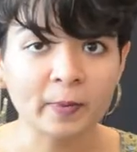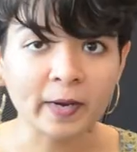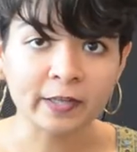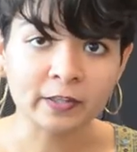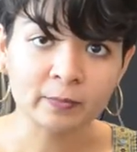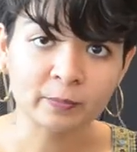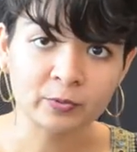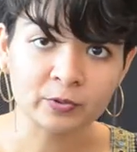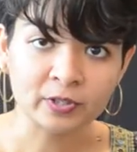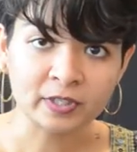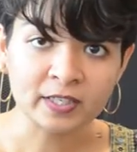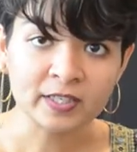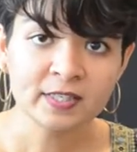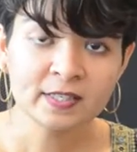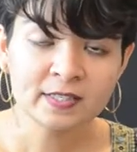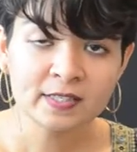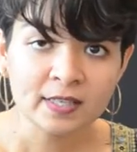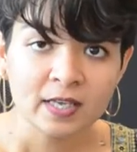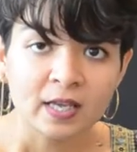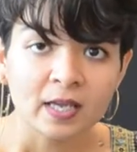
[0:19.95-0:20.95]
by the
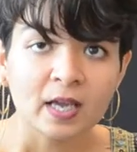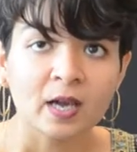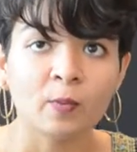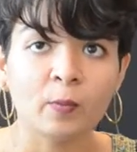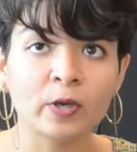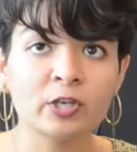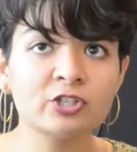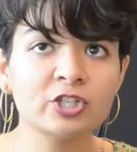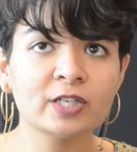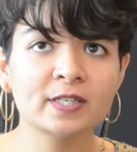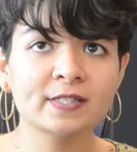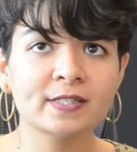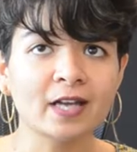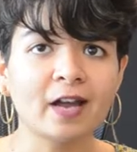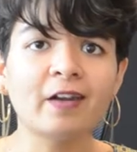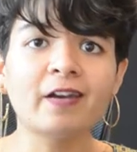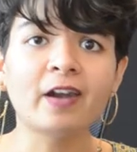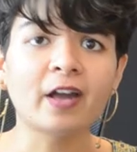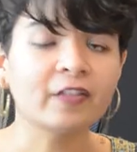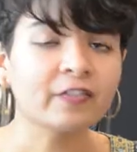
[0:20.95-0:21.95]
police, when she's
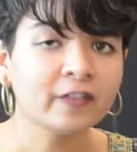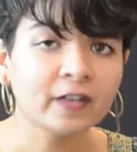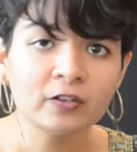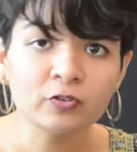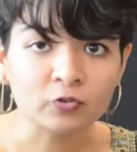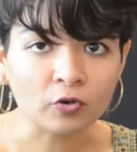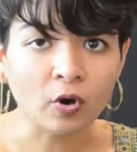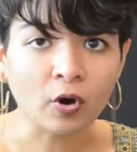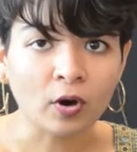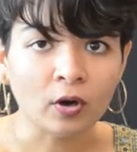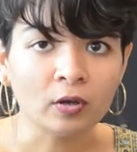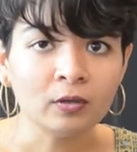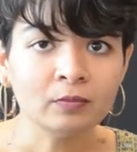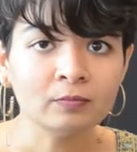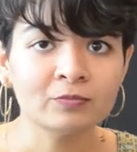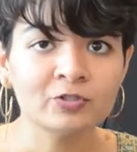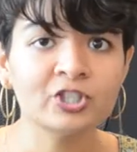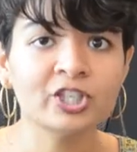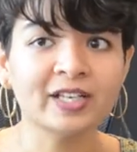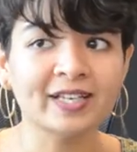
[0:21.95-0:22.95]
done nothing
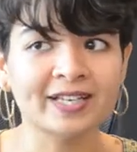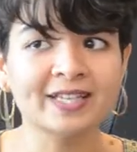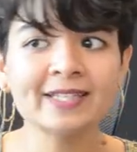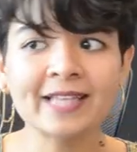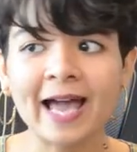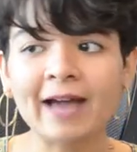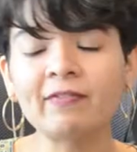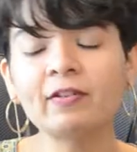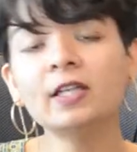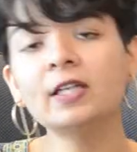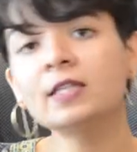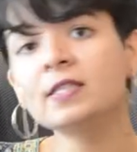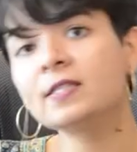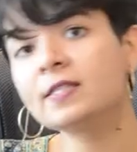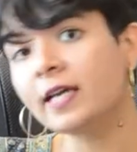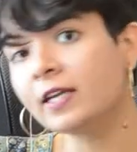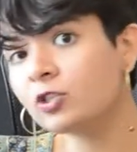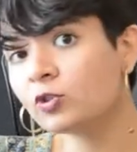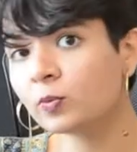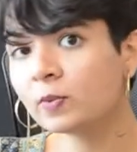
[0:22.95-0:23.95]
wrong, she is having
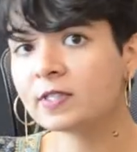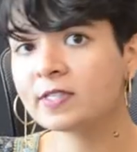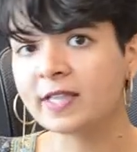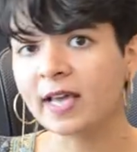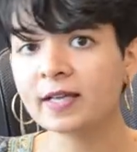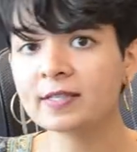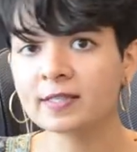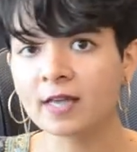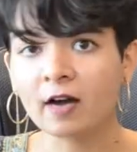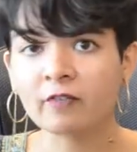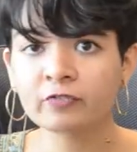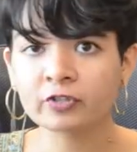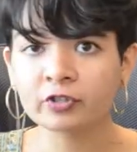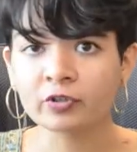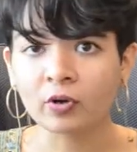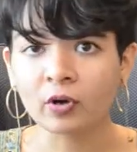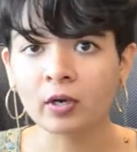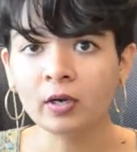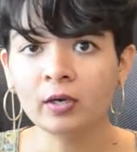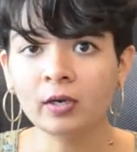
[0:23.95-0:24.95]
consensual sex
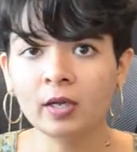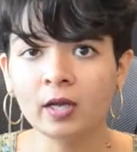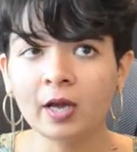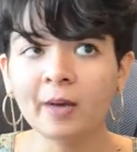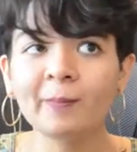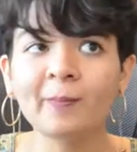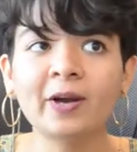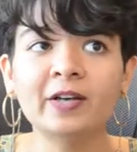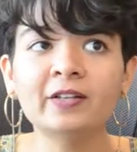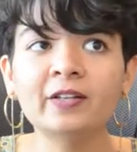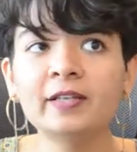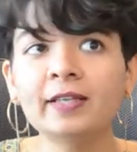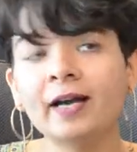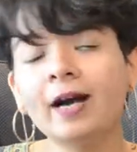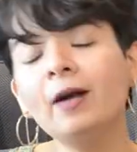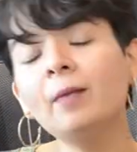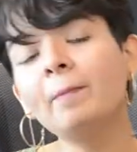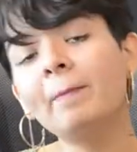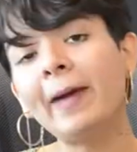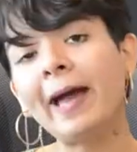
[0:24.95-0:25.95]
after all, but the
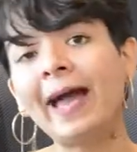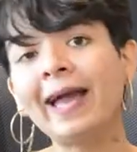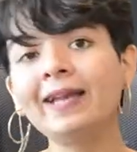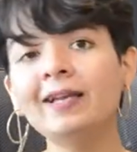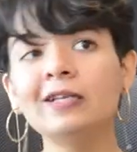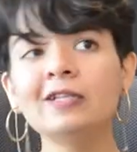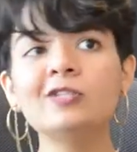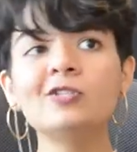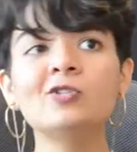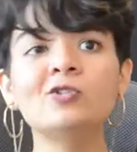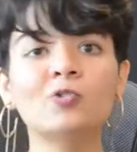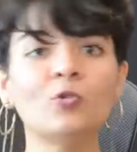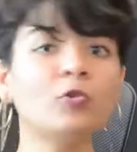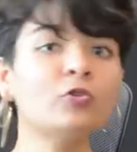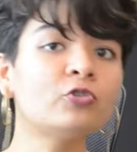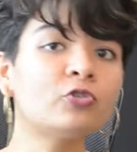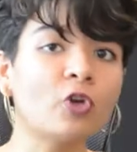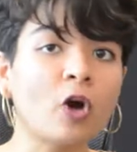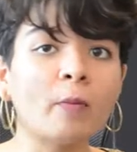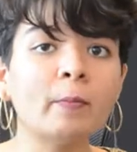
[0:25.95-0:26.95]
young man is
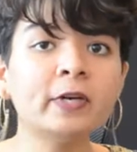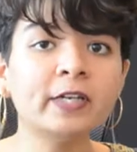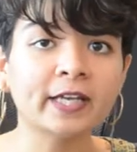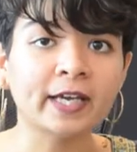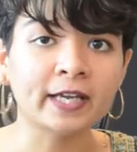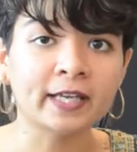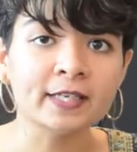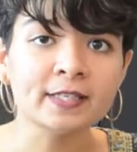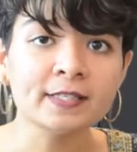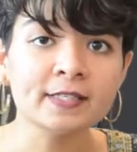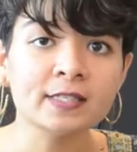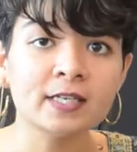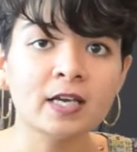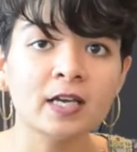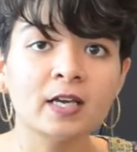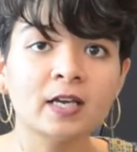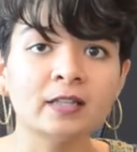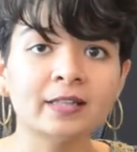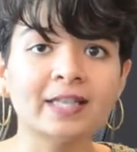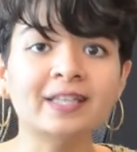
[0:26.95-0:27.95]
so traumatized
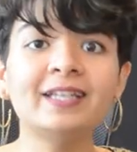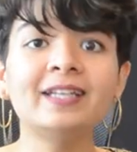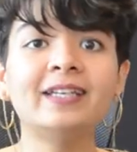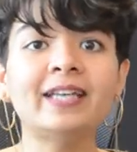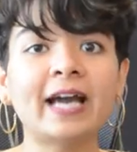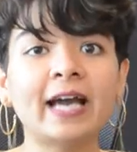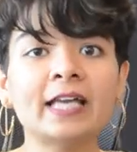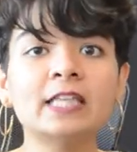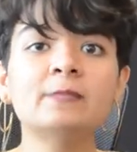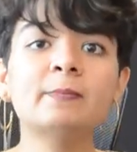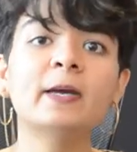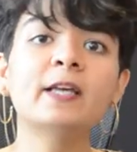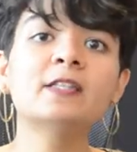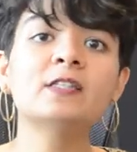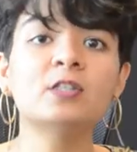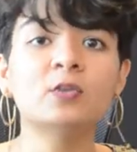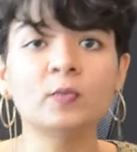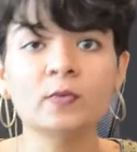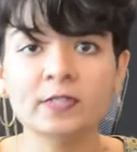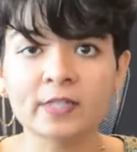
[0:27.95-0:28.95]
that he dies by
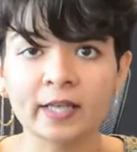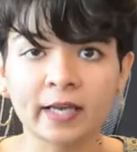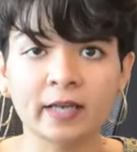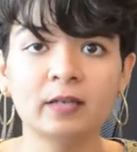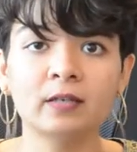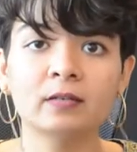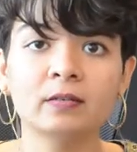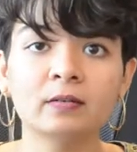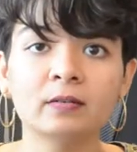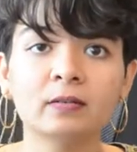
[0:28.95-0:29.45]
suicide.